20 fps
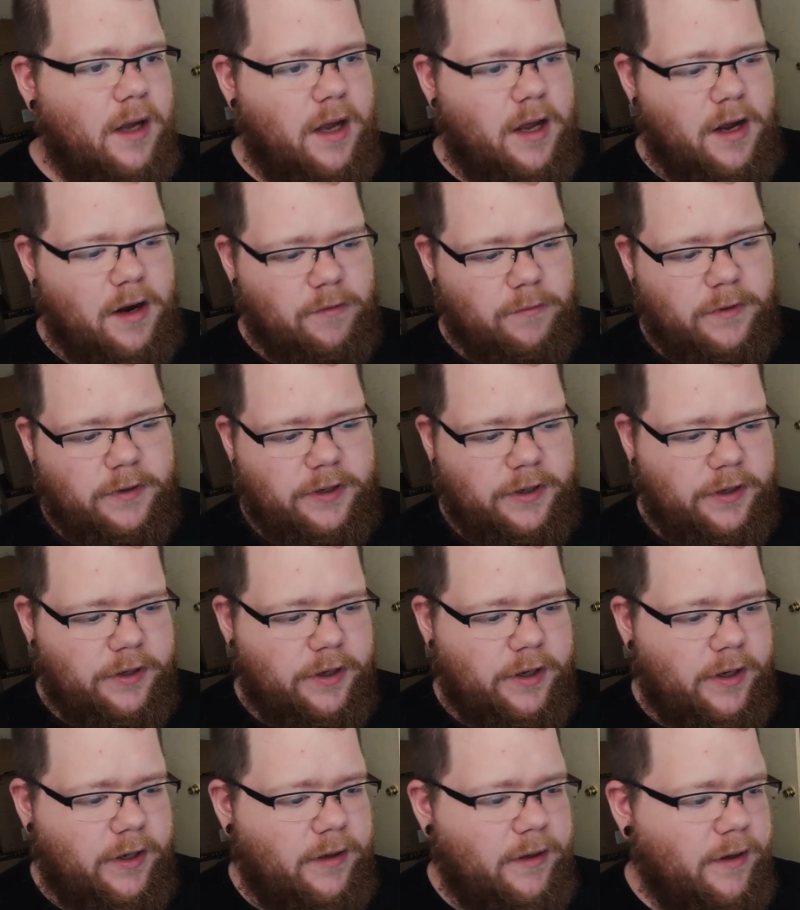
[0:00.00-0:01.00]
Uh, really
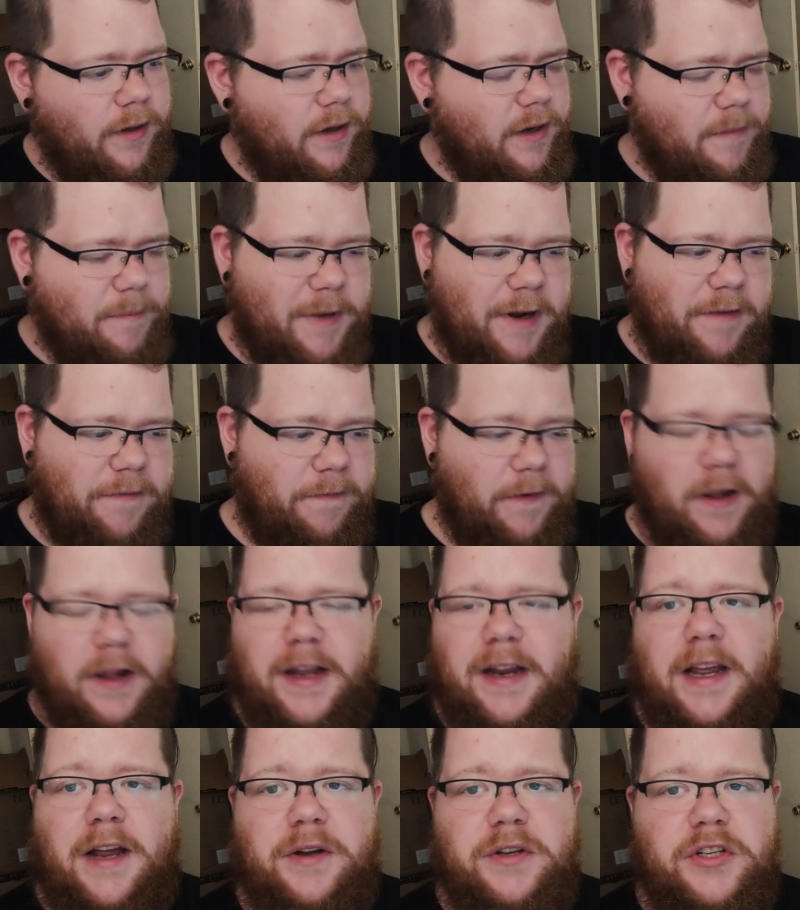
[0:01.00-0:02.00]
good, but it felt
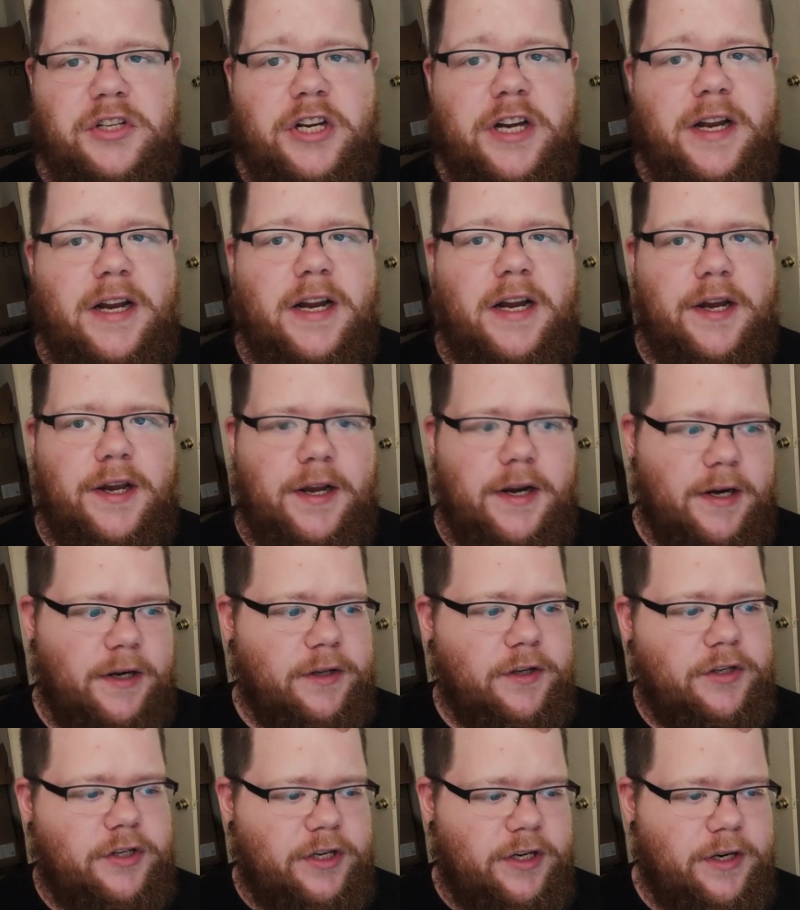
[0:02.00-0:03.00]
like I was cheating
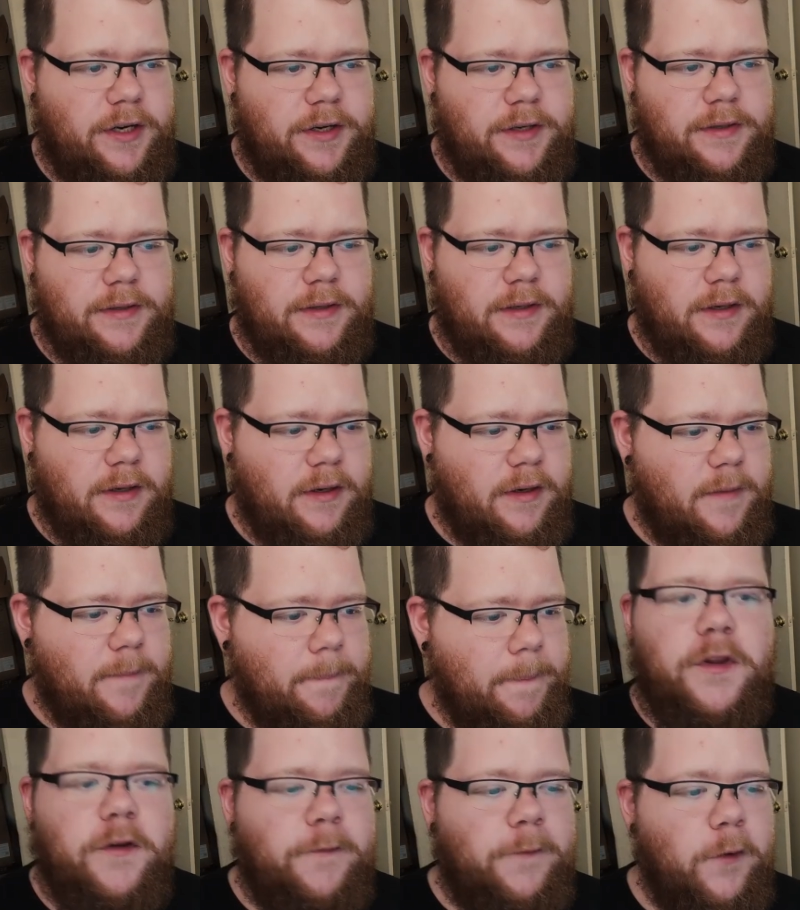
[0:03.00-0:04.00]
eating the cheese
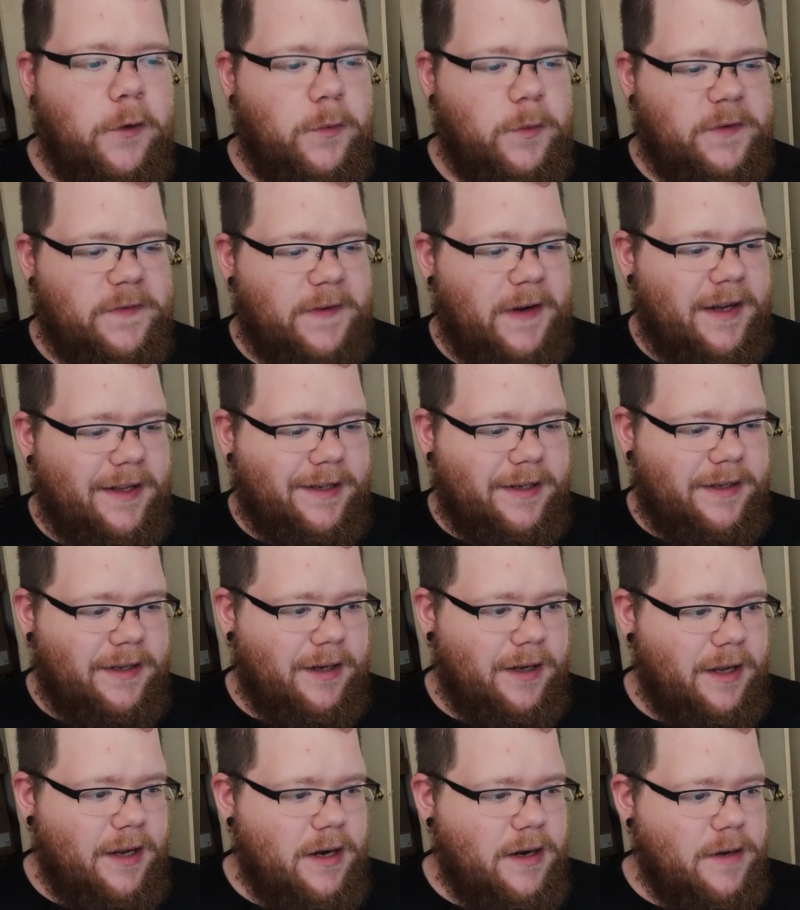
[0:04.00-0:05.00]
when the food was finally
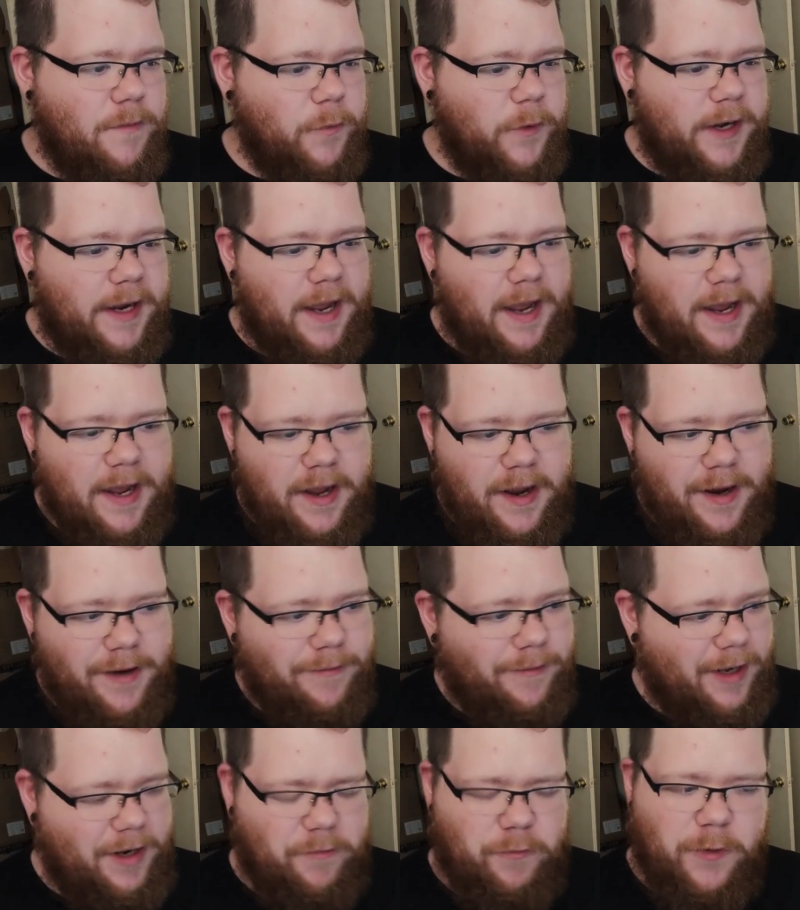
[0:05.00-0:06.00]
done, we
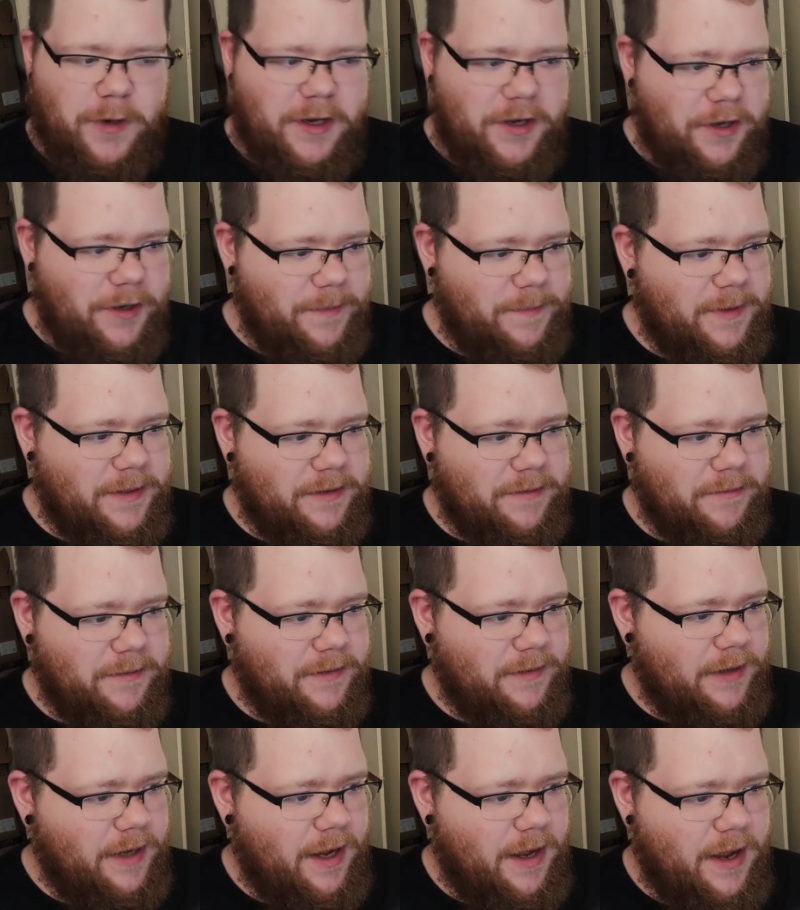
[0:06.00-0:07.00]
had like ribs
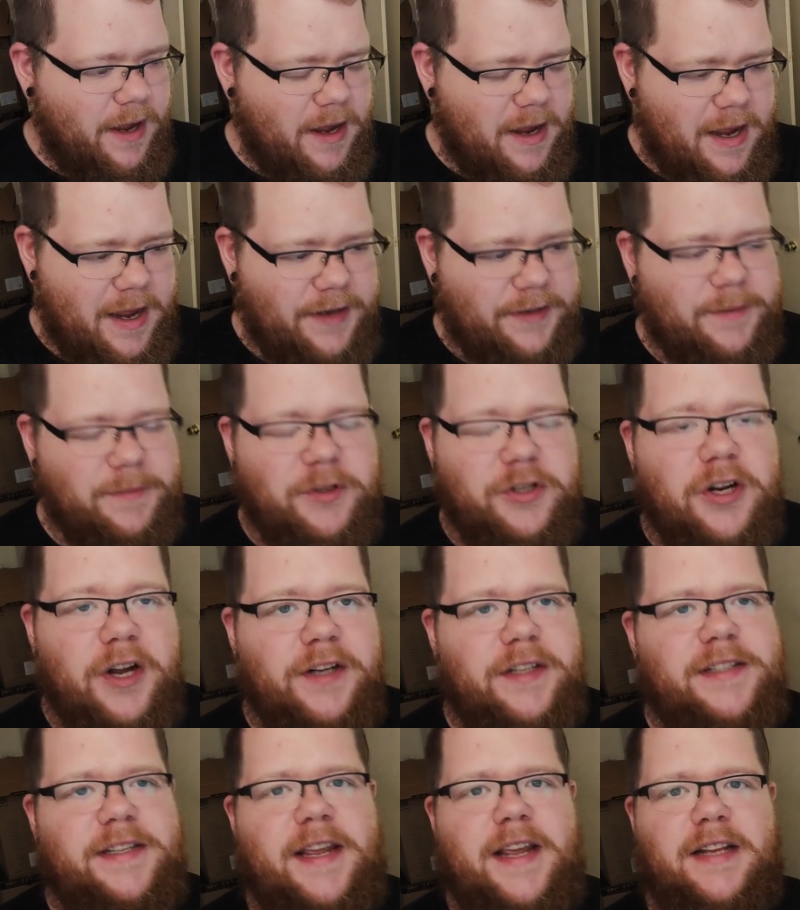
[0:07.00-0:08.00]
and uh, I had some
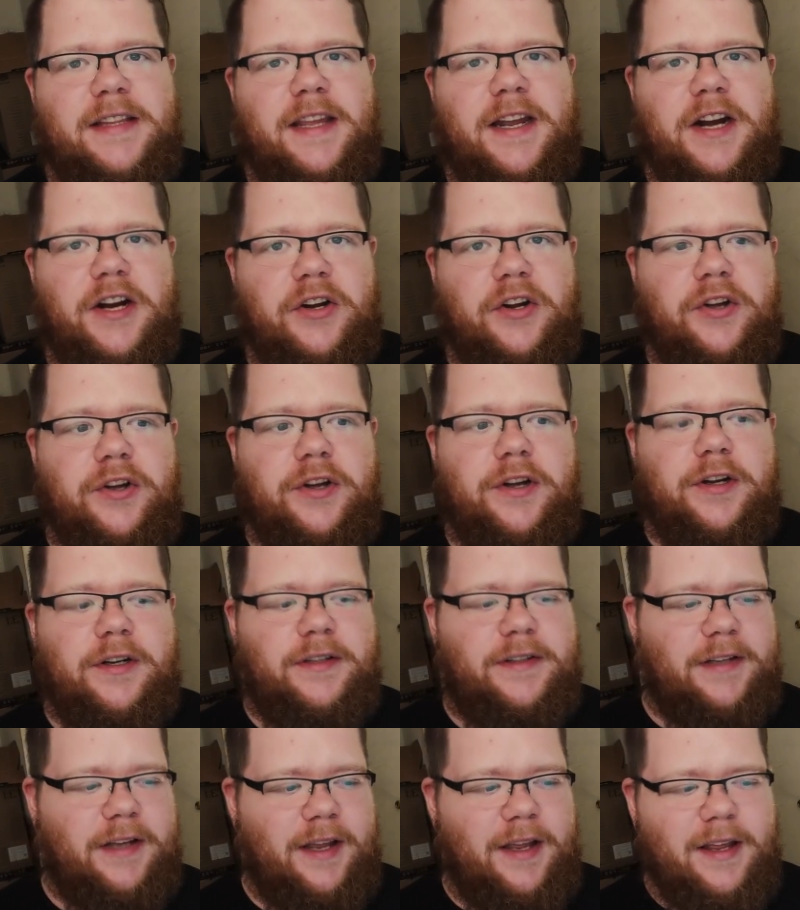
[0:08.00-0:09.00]
chuck steak that I
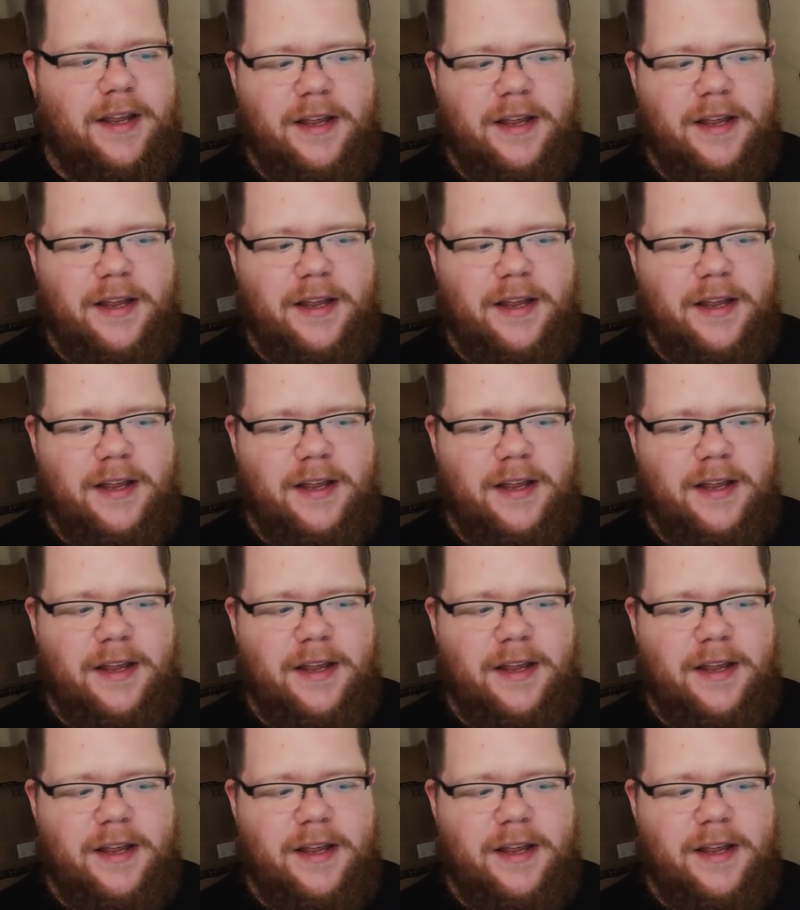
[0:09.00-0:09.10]
cooked